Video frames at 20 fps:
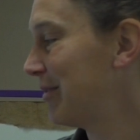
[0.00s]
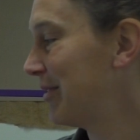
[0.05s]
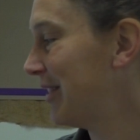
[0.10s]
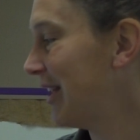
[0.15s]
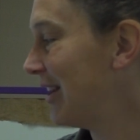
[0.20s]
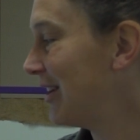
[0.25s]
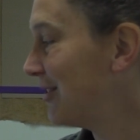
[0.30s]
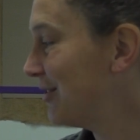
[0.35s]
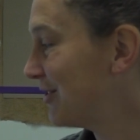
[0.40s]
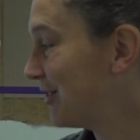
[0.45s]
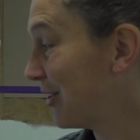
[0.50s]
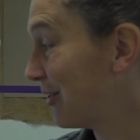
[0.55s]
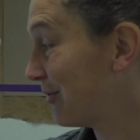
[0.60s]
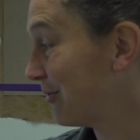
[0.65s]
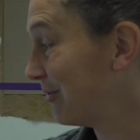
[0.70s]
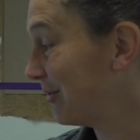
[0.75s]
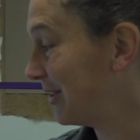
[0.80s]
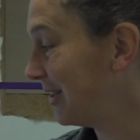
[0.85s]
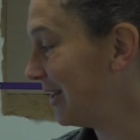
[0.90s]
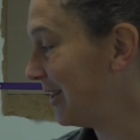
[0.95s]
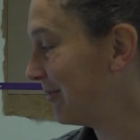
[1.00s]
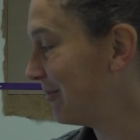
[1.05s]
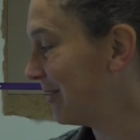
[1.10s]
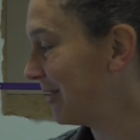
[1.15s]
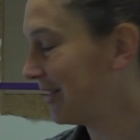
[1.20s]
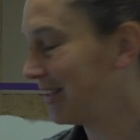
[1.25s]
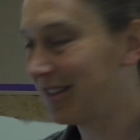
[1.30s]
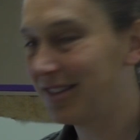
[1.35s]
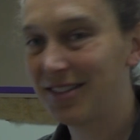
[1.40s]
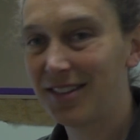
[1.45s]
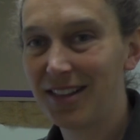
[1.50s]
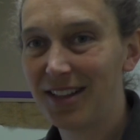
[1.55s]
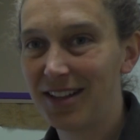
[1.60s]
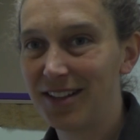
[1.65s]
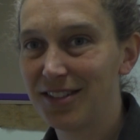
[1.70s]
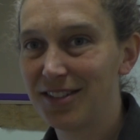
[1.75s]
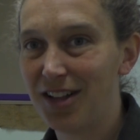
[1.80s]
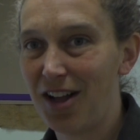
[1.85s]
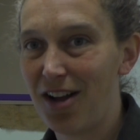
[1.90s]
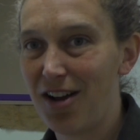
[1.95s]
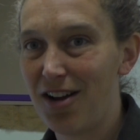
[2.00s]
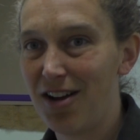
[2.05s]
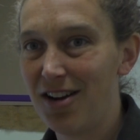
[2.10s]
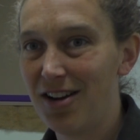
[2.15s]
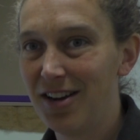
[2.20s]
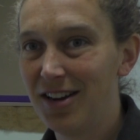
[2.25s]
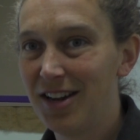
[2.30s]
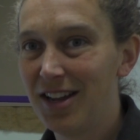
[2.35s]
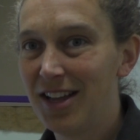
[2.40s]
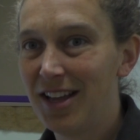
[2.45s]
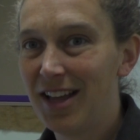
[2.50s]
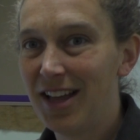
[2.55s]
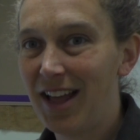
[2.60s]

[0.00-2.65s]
But then you start reading what these things are,